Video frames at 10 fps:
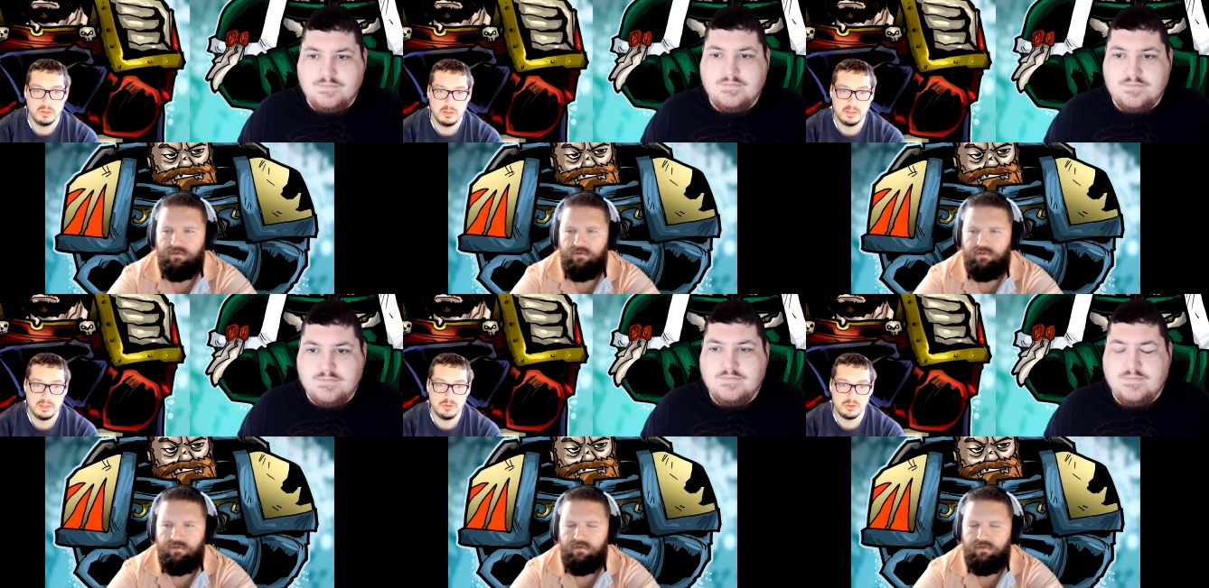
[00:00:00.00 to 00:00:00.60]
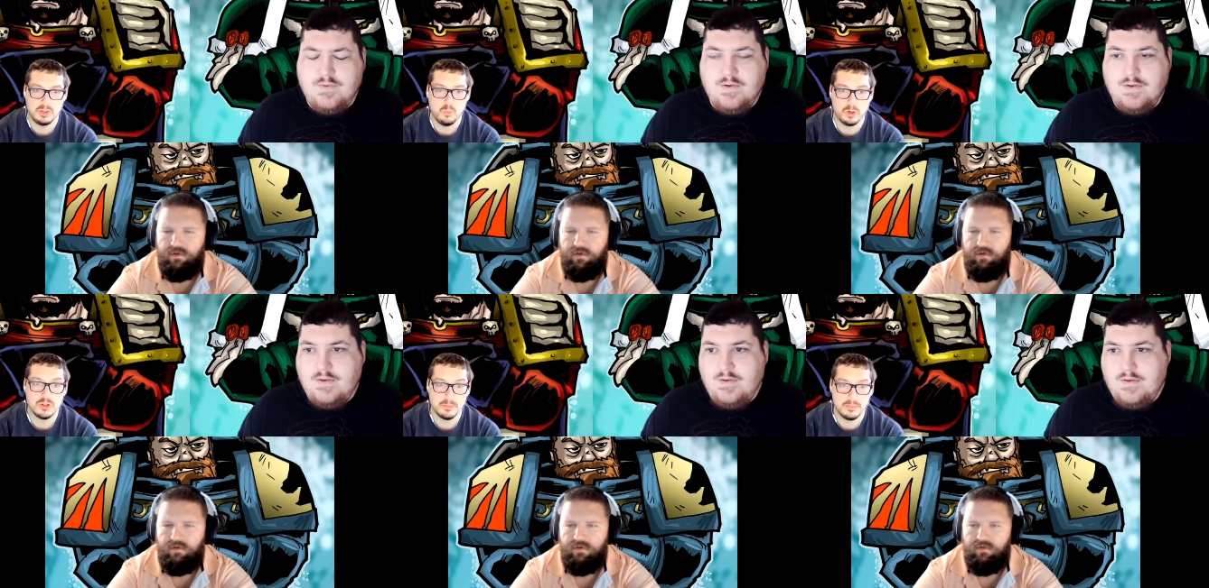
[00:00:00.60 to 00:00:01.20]
Speaker 1: and they usually
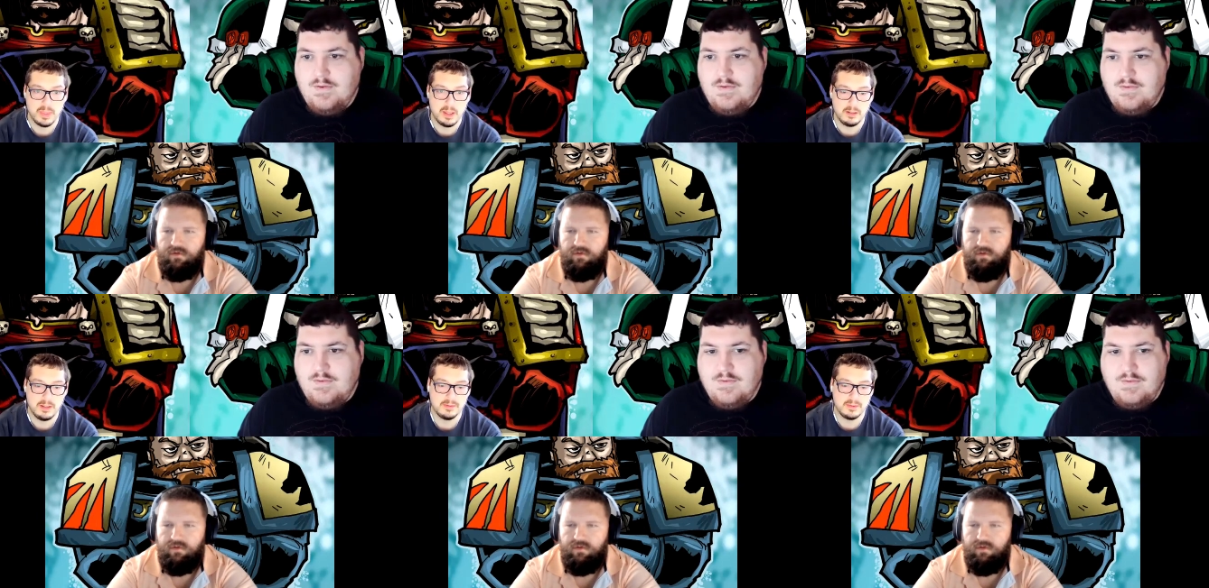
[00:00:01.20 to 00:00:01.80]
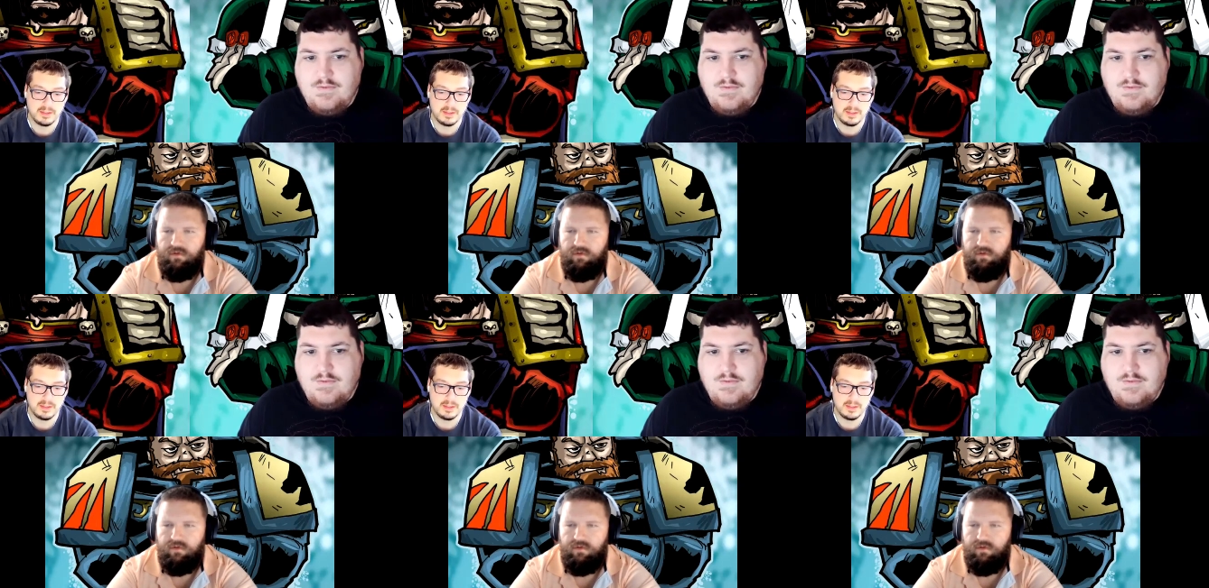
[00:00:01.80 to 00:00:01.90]
worship that as like